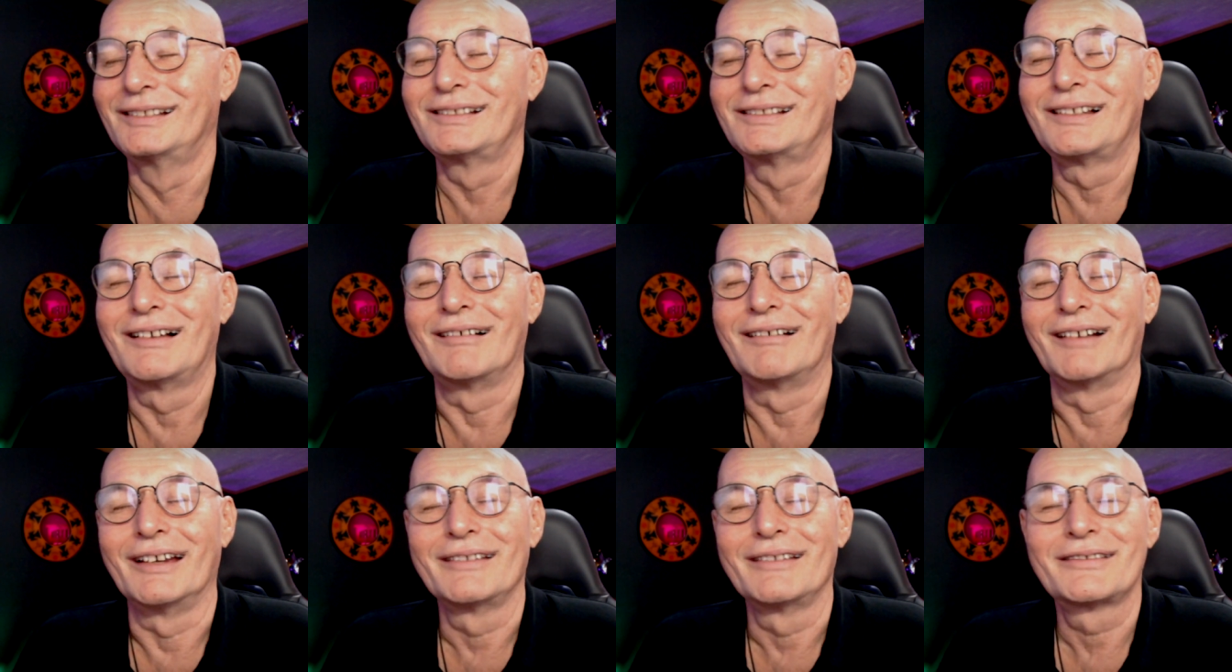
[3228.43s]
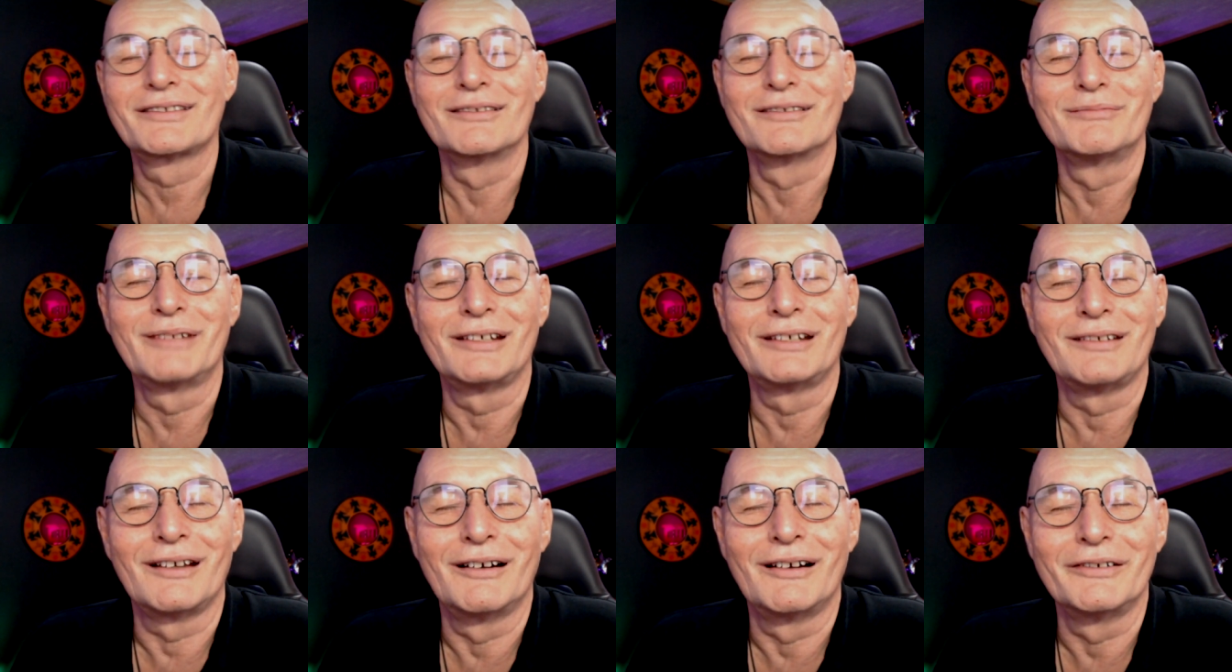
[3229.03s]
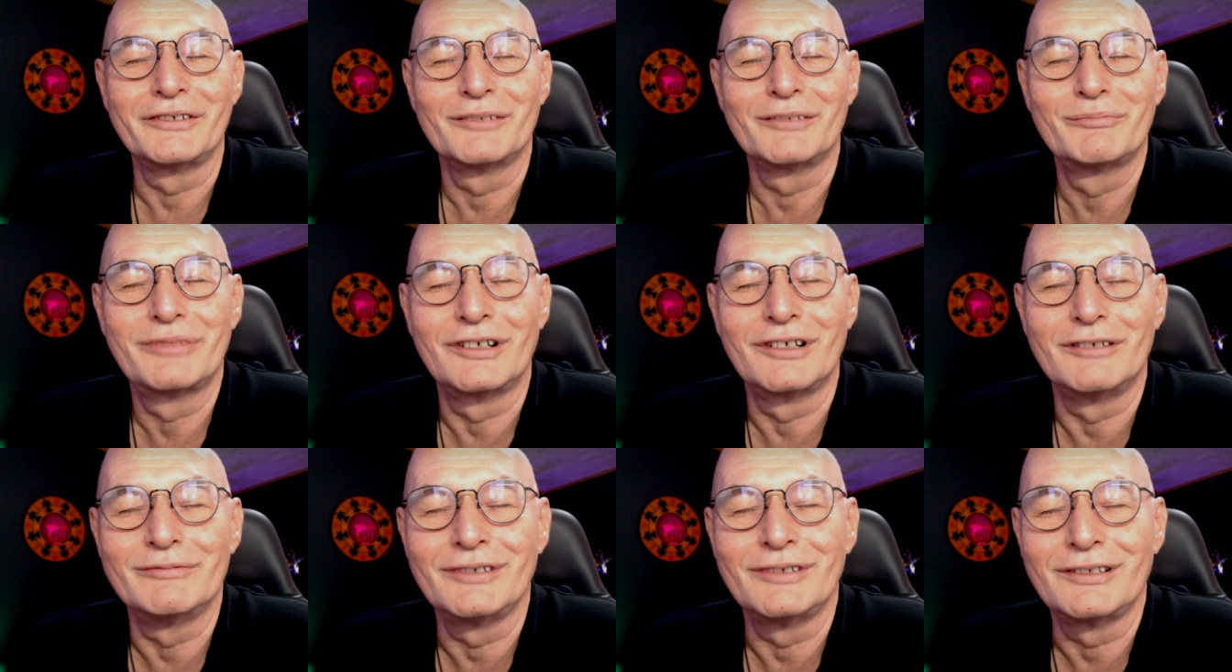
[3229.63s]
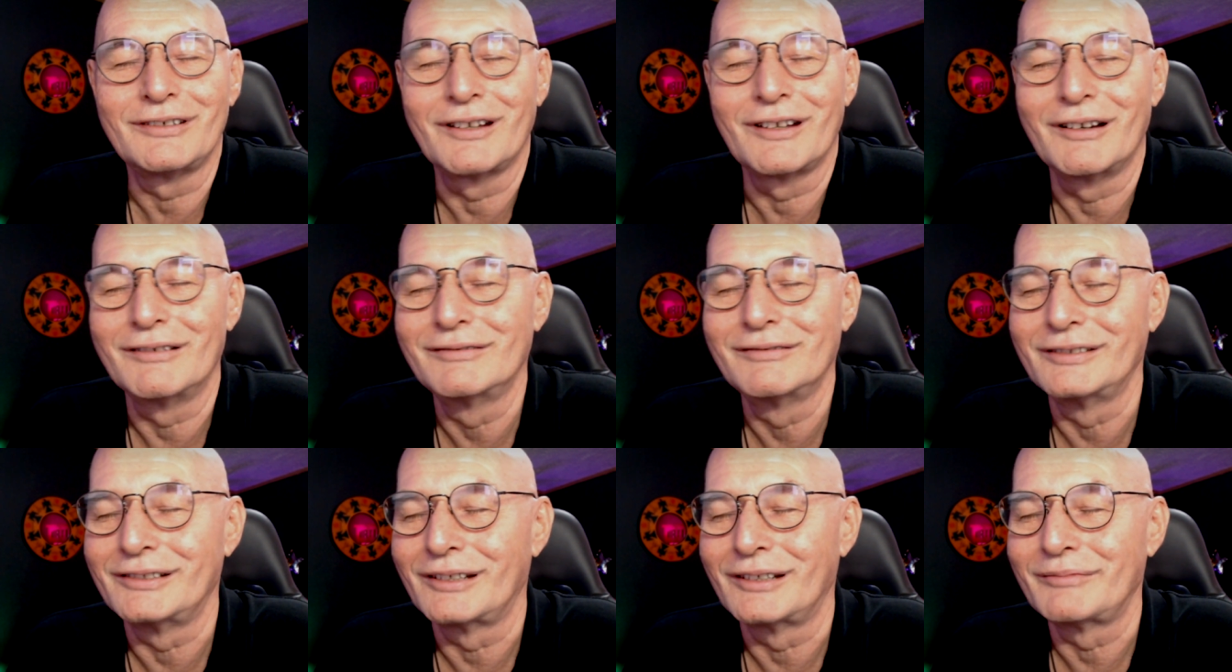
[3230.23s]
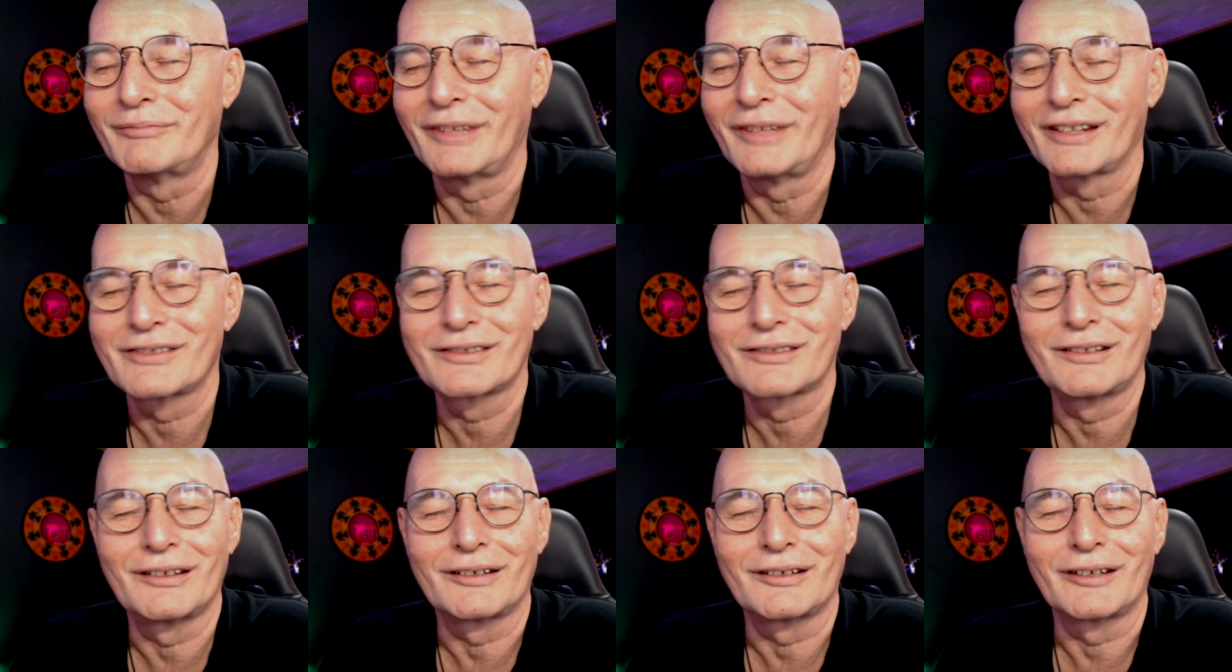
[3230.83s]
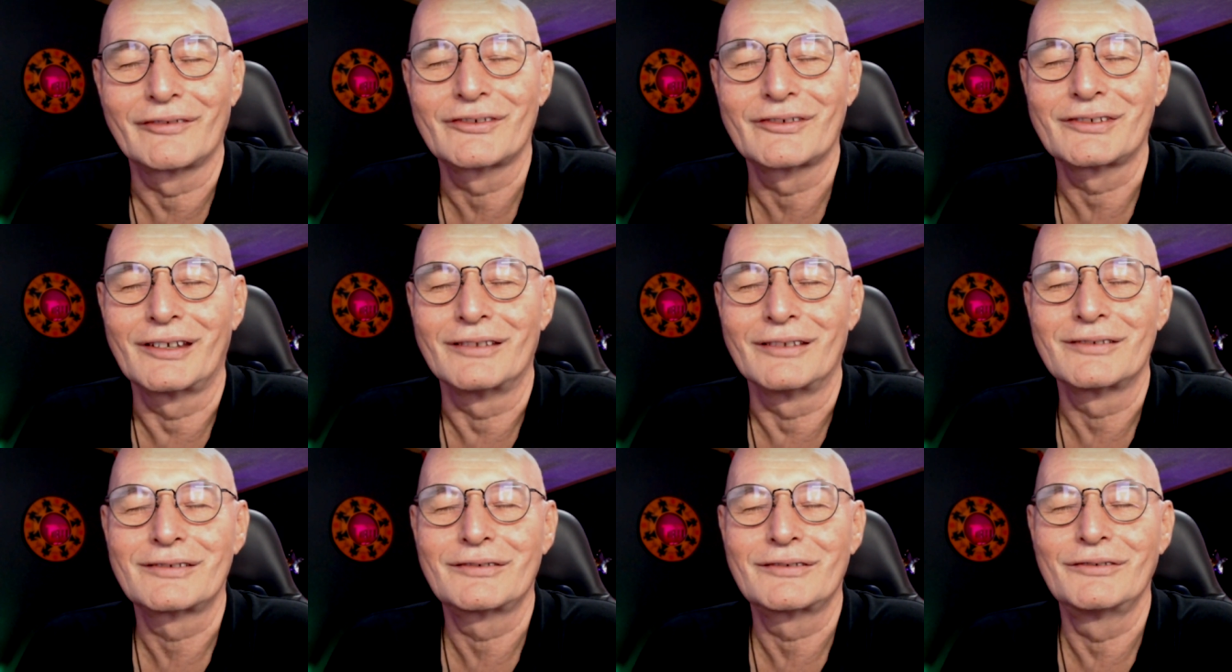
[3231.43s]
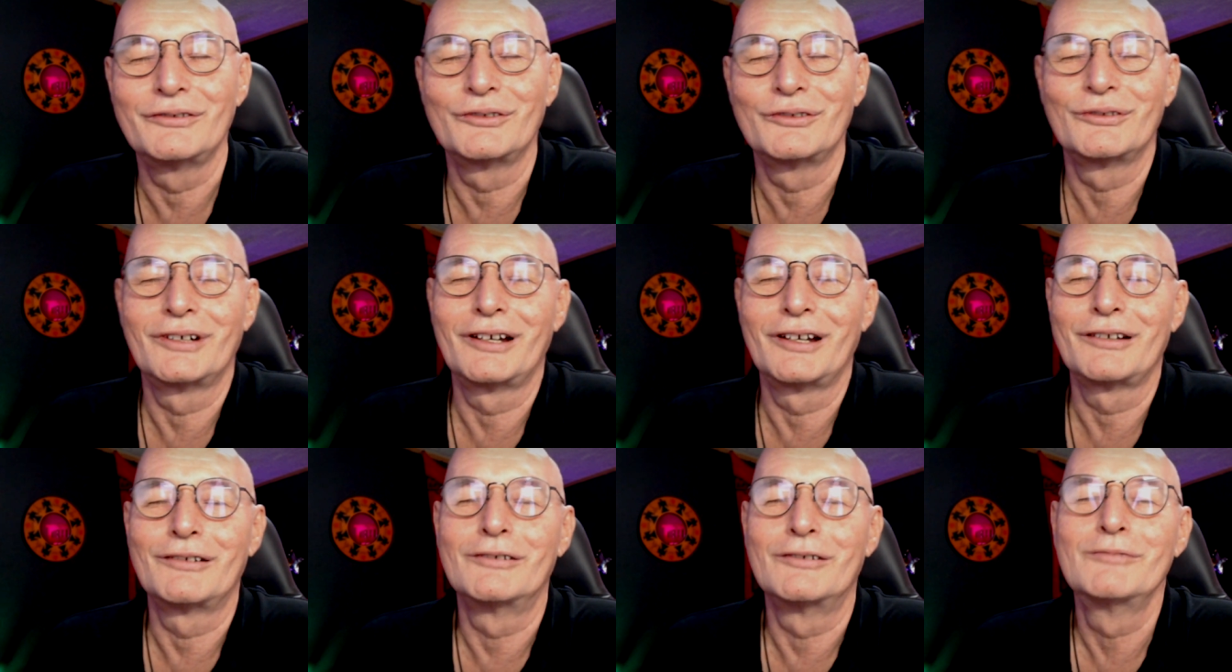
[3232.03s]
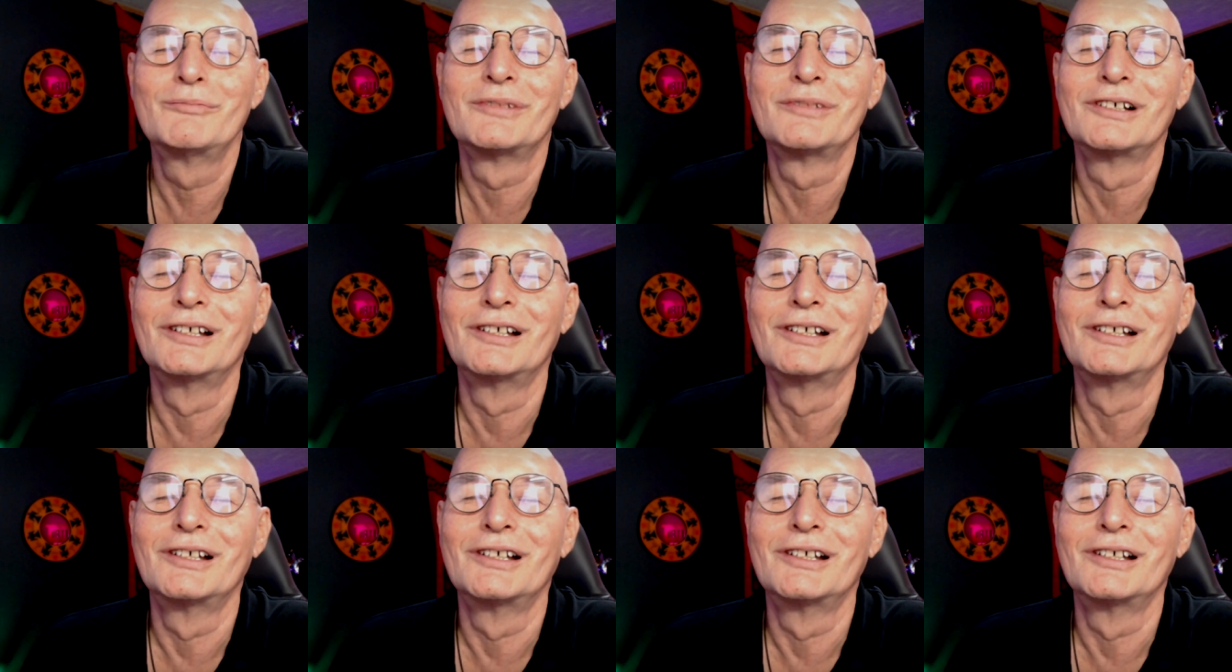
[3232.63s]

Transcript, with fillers: All right, so by now you probably know, and that makes a lot of sense to you, I hope.